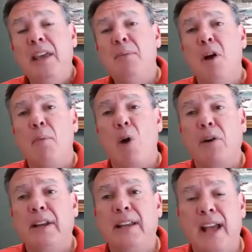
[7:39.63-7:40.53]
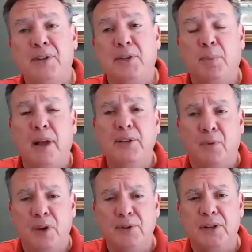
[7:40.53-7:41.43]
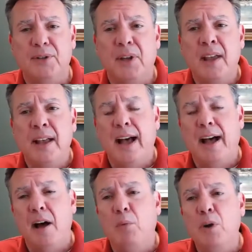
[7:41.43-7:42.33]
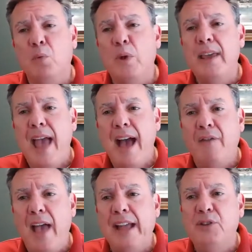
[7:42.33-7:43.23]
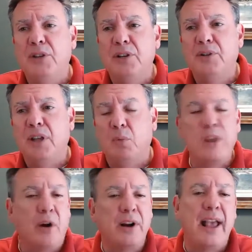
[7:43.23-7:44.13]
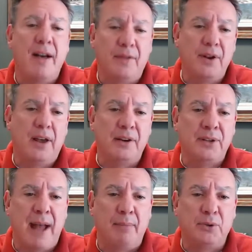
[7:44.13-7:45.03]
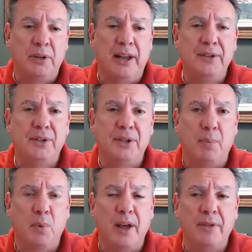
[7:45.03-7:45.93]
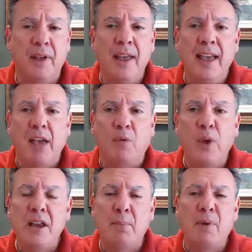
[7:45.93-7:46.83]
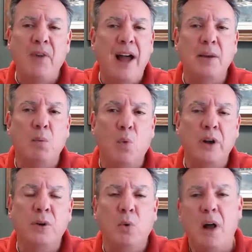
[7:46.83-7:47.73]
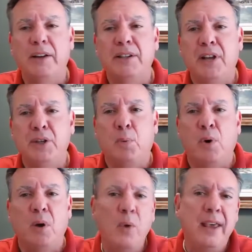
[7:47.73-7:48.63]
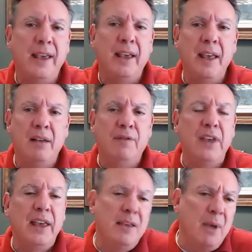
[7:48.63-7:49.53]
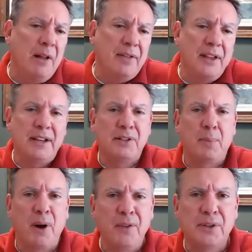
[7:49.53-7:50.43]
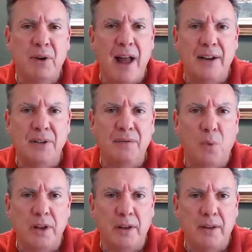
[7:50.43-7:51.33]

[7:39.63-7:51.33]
Email marketing has its place. For instance, when we have agents that we already have an established relationship with, if we can provide them one quality touch point a week via email, I think that's a perfect strategy for you.